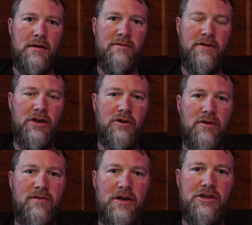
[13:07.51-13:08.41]
video
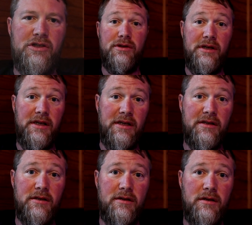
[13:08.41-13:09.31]
if I should
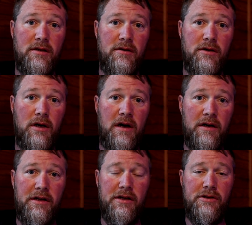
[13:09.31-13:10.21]
eat
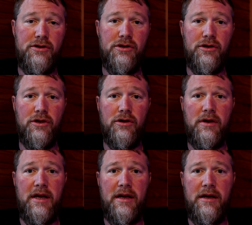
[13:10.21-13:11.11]
honey and sugar.